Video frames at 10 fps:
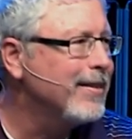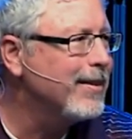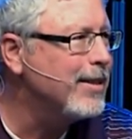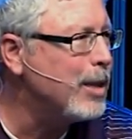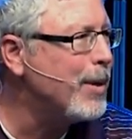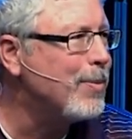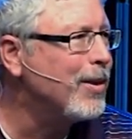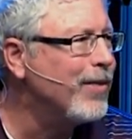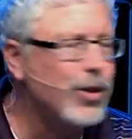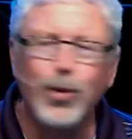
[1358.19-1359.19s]
See, the people
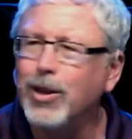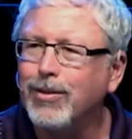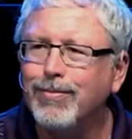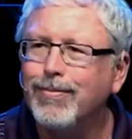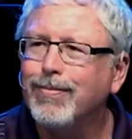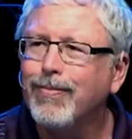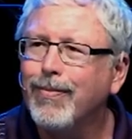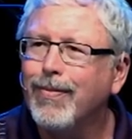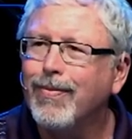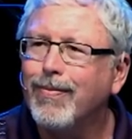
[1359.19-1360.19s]
of Israel,
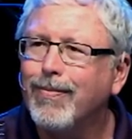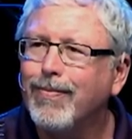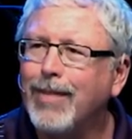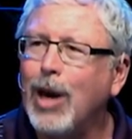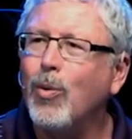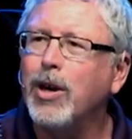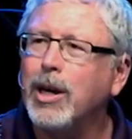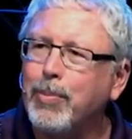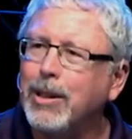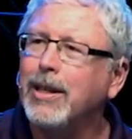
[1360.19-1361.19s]
they wanted
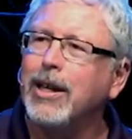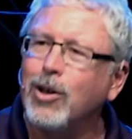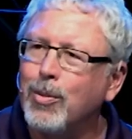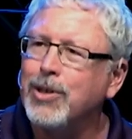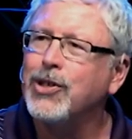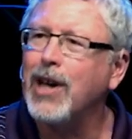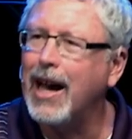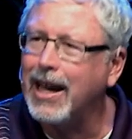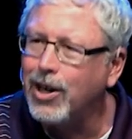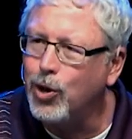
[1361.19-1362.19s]
a political
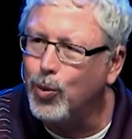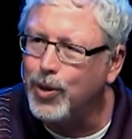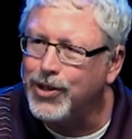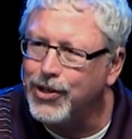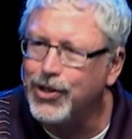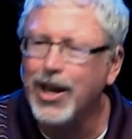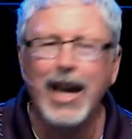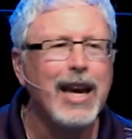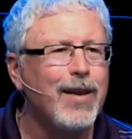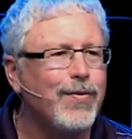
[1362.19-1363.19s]
Messiah who would
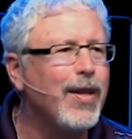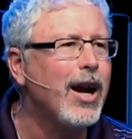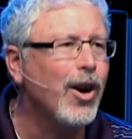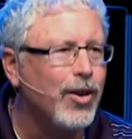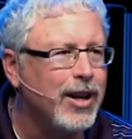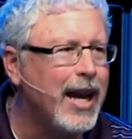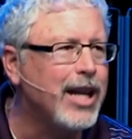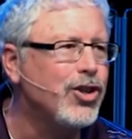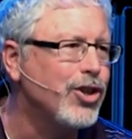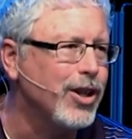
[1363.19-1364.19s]
save their
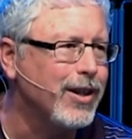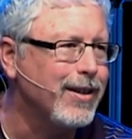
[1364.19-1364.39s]
nation.